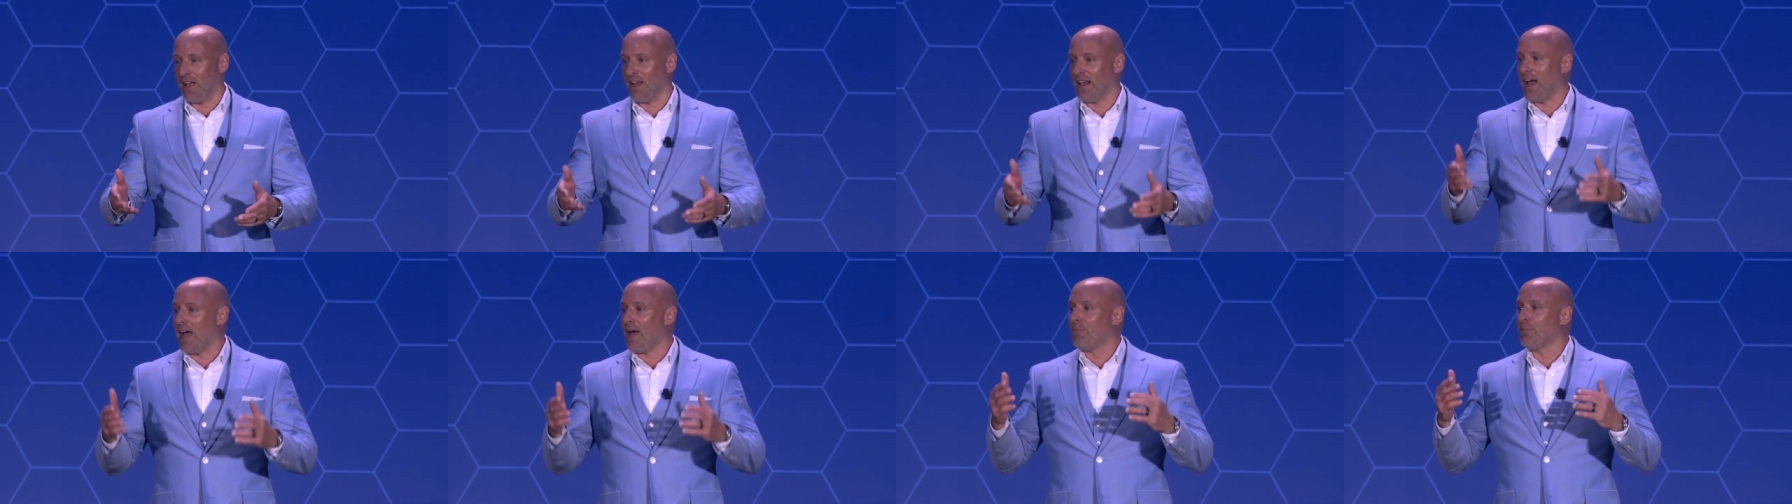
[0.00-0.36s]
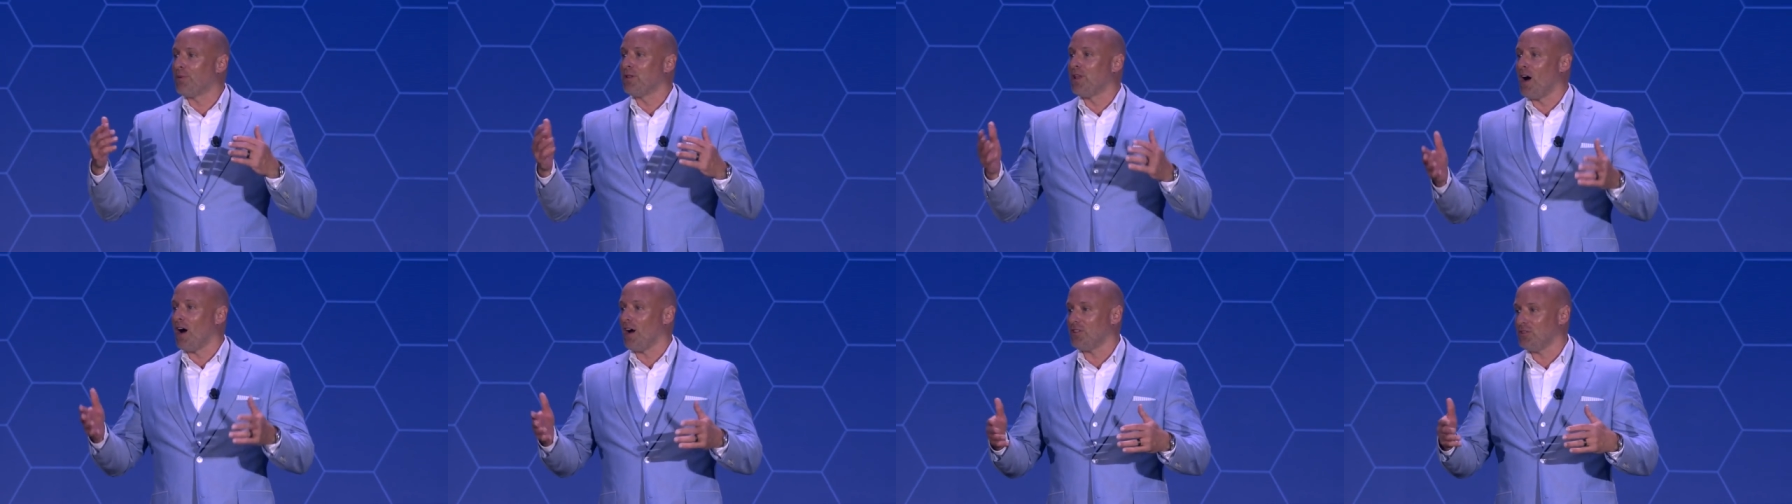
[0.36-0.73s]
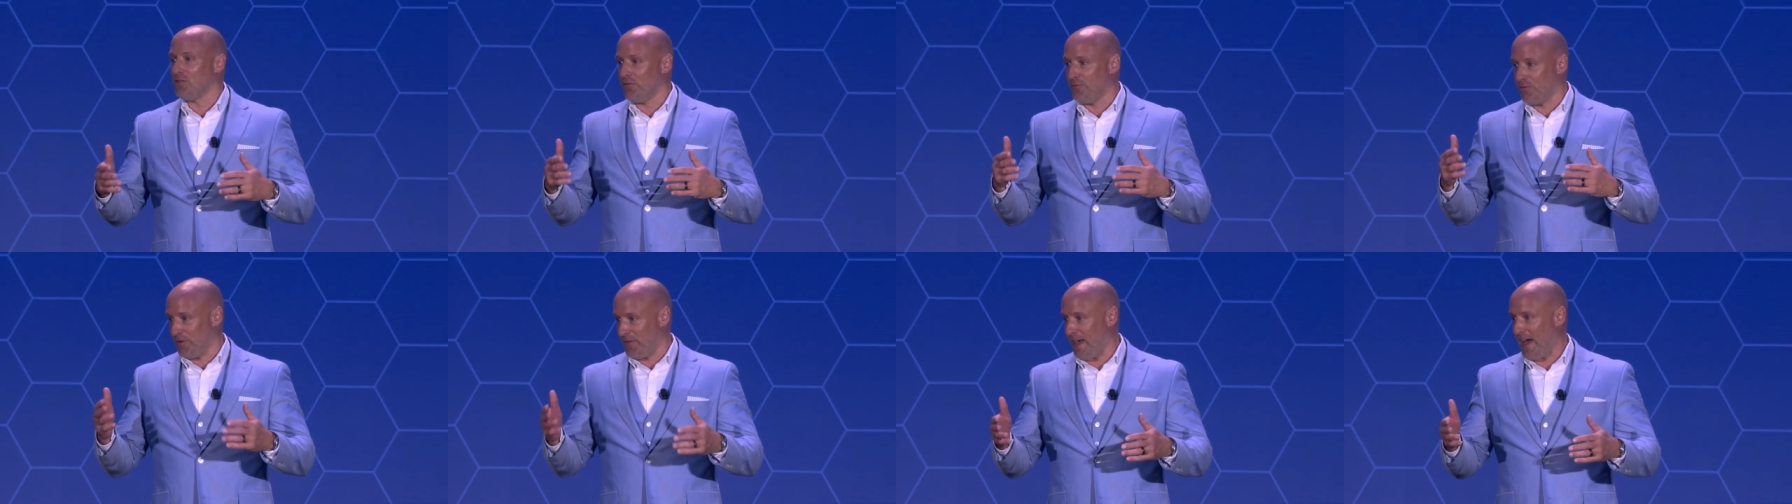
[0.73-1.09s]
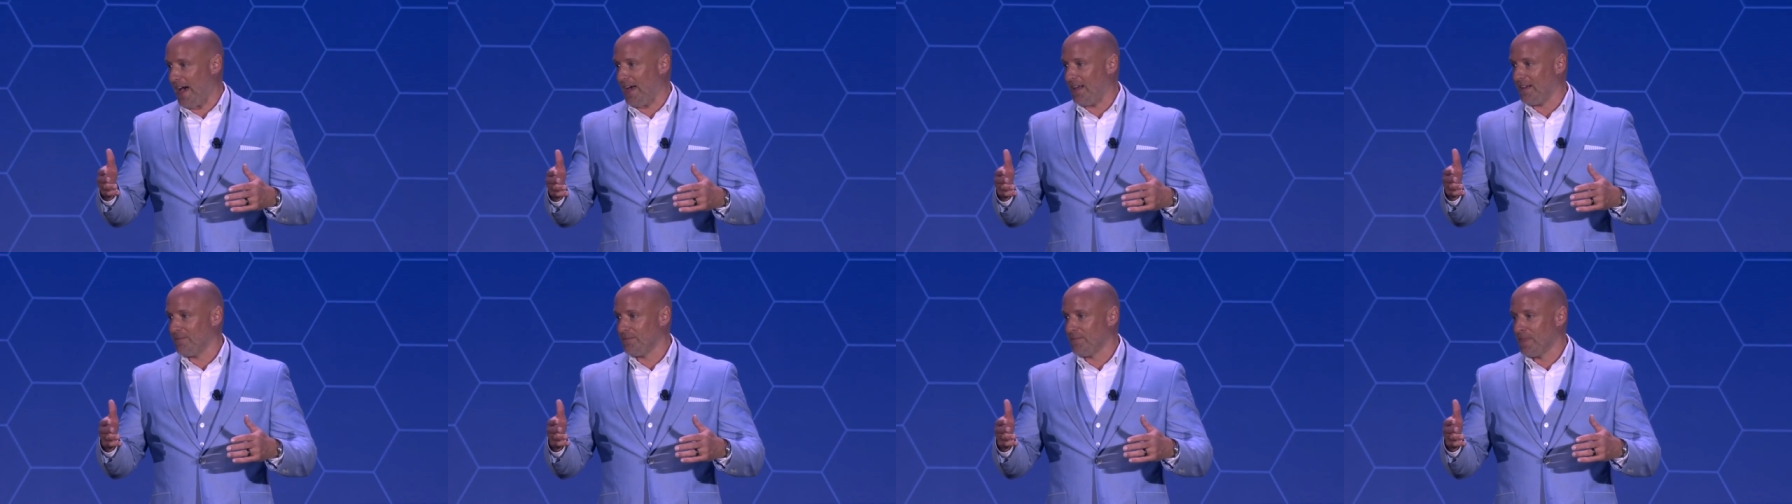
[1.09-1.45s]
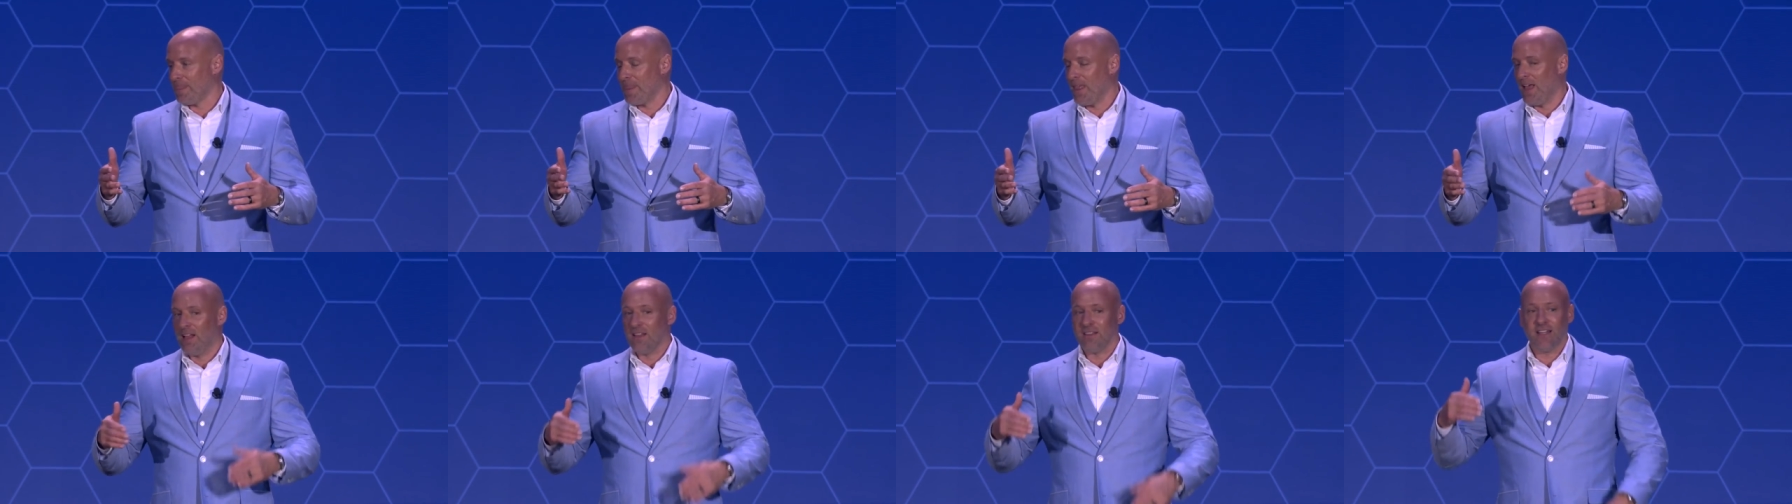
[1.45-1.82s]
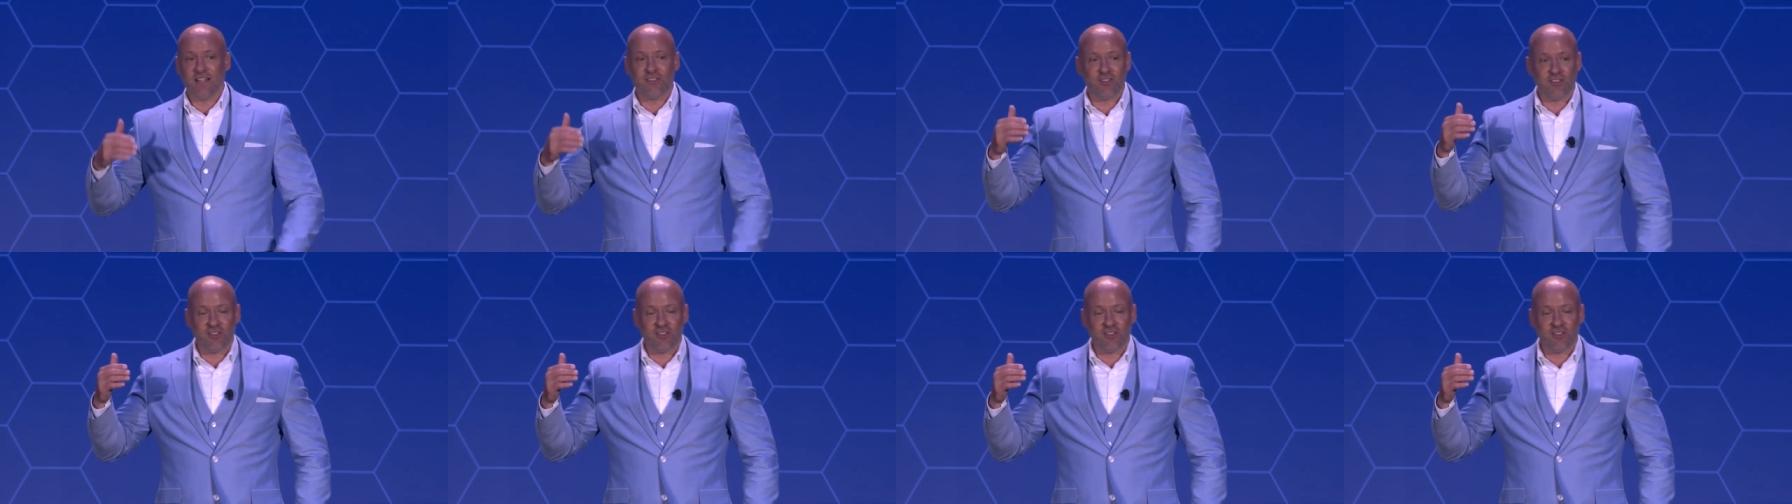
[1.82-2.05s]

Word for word: and I applaud you for that. Let's